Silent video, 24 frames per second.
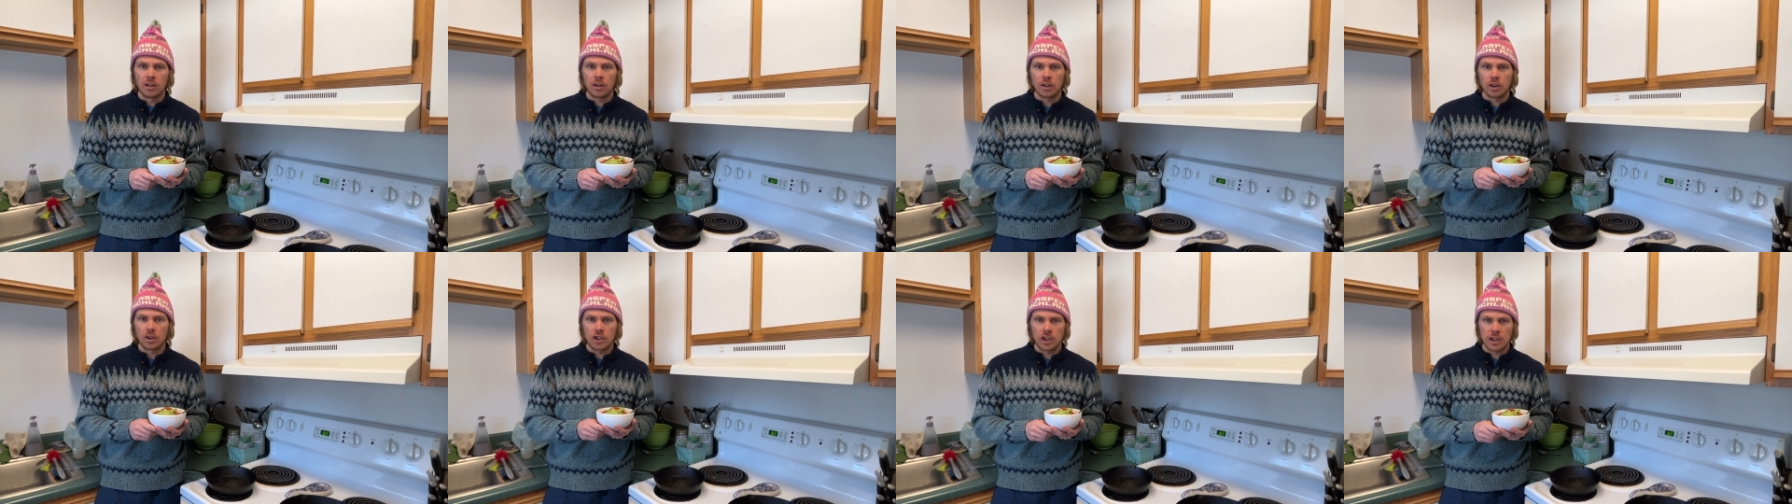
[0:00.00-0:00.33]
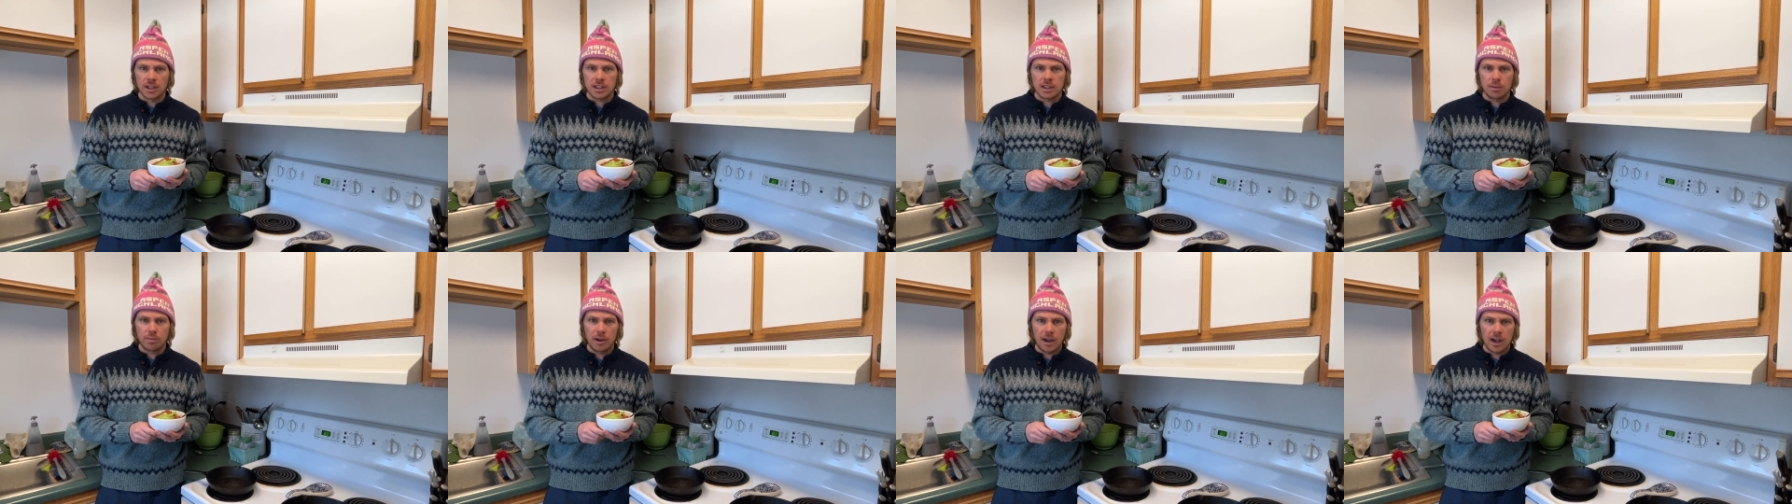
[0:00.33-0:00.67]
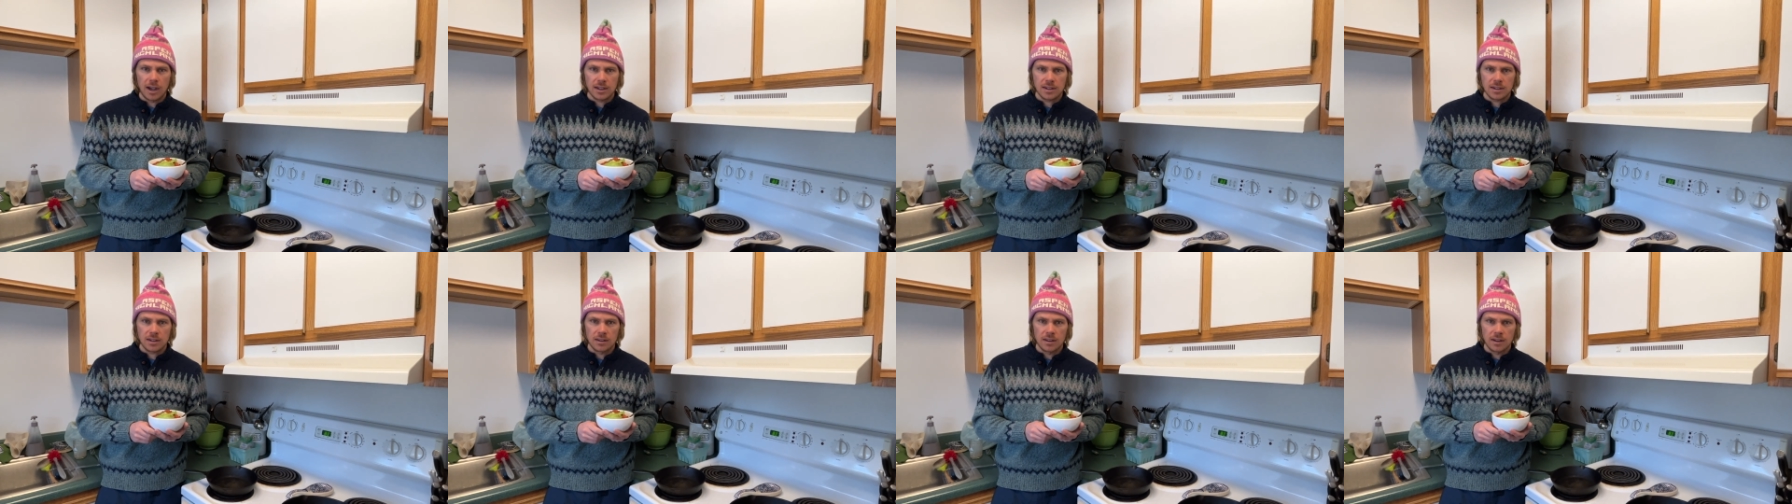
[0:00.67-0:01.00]
or just the
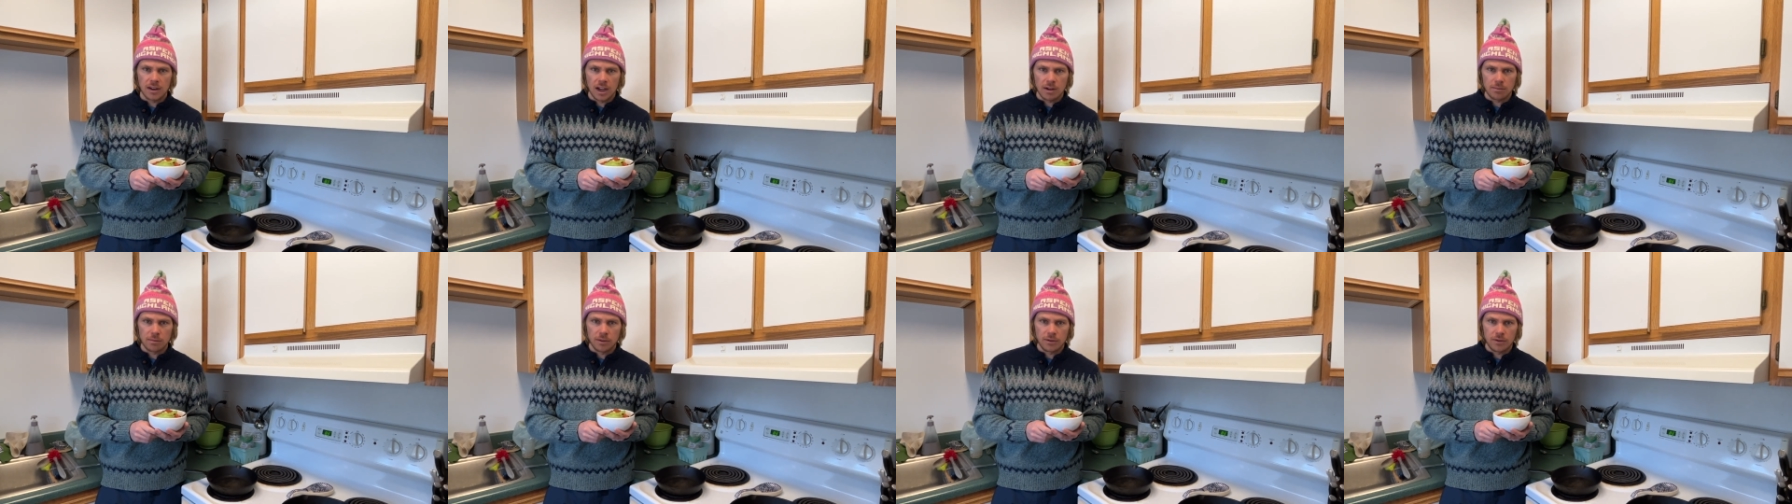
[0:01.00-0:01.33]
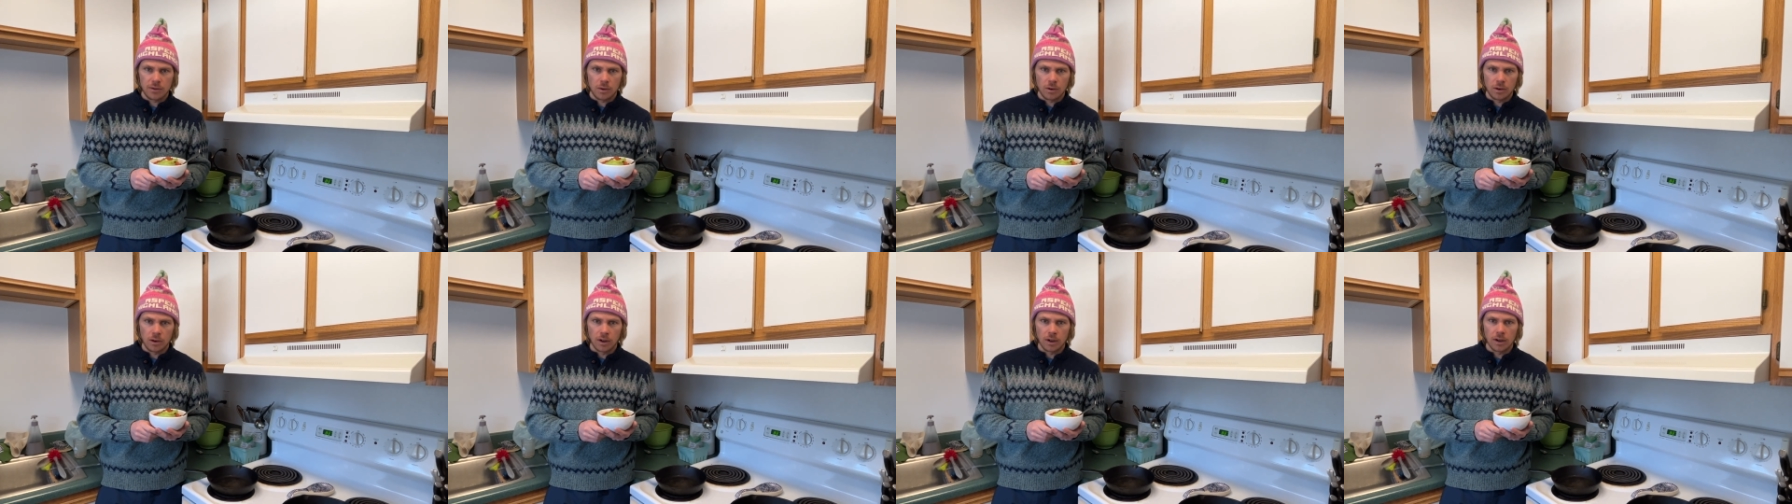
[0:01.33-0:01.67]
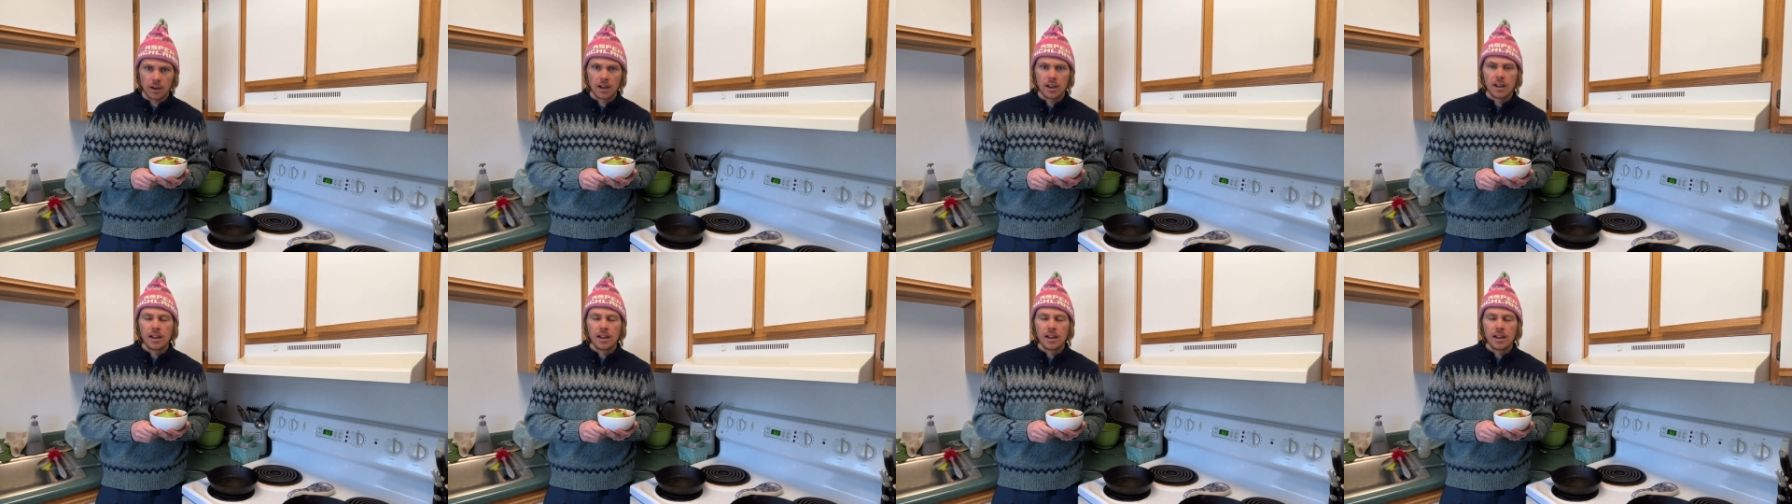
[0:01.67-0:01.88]
pasta the night before.